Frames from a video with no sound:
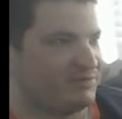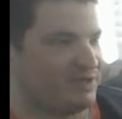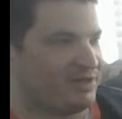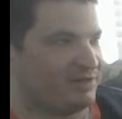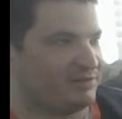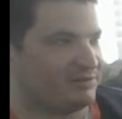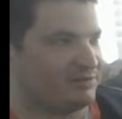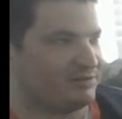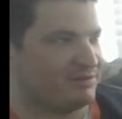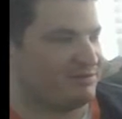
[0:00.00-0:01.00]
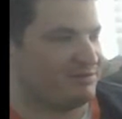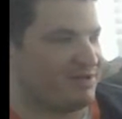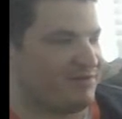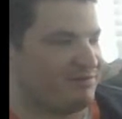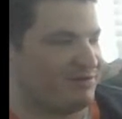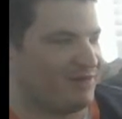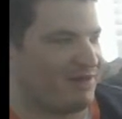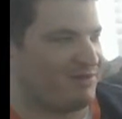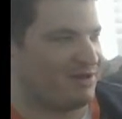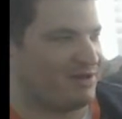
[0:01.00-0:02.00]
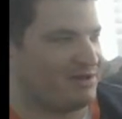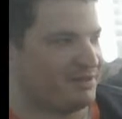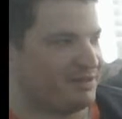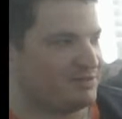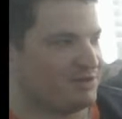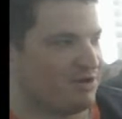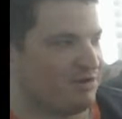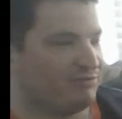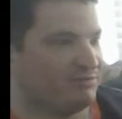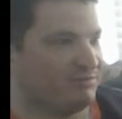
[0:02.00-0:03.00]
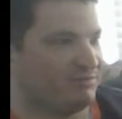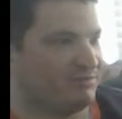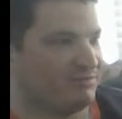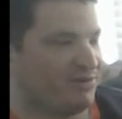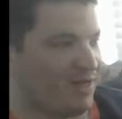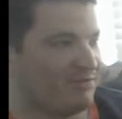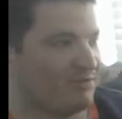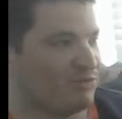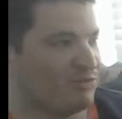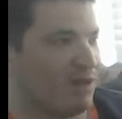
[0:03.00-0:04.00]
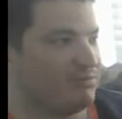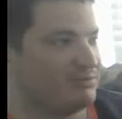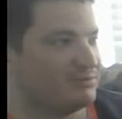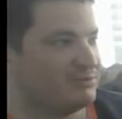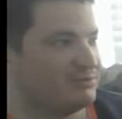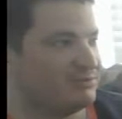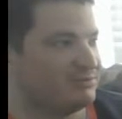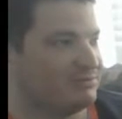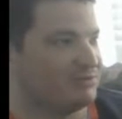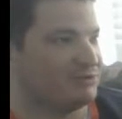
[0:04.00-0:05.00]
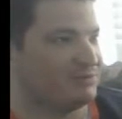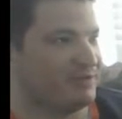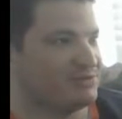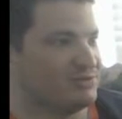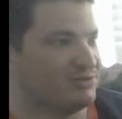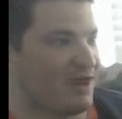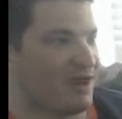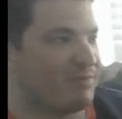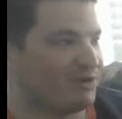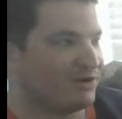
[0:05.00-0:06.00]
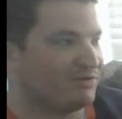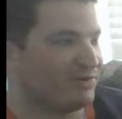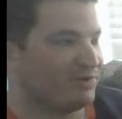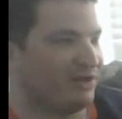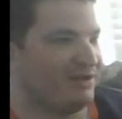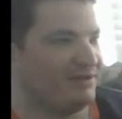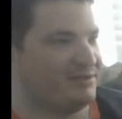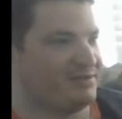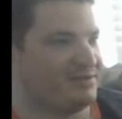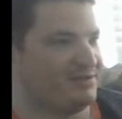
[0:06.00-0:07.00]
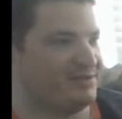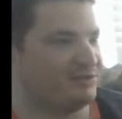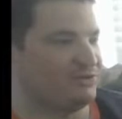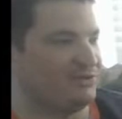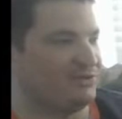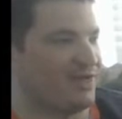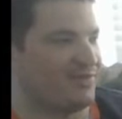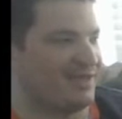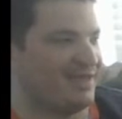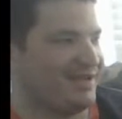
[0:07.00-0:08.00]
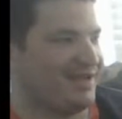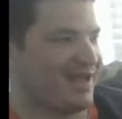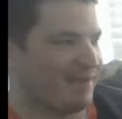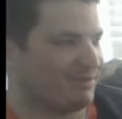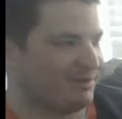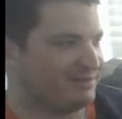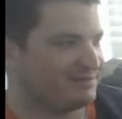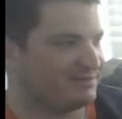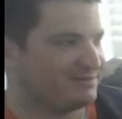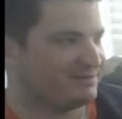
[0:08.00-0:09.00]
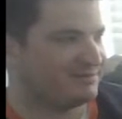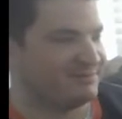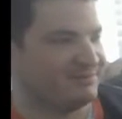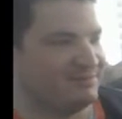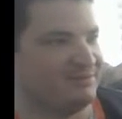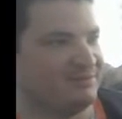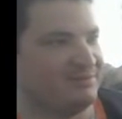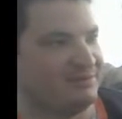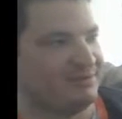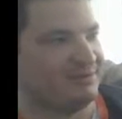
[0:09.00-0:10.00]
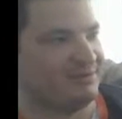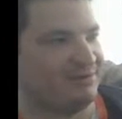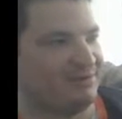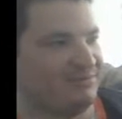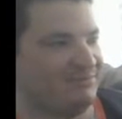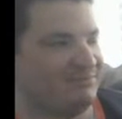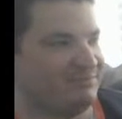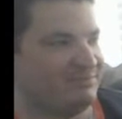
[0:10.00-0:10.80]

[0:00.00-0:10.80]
it having a lot of money can solve a lot of your problems, which makes you happier, but it's certainly not the key to happiness. Um,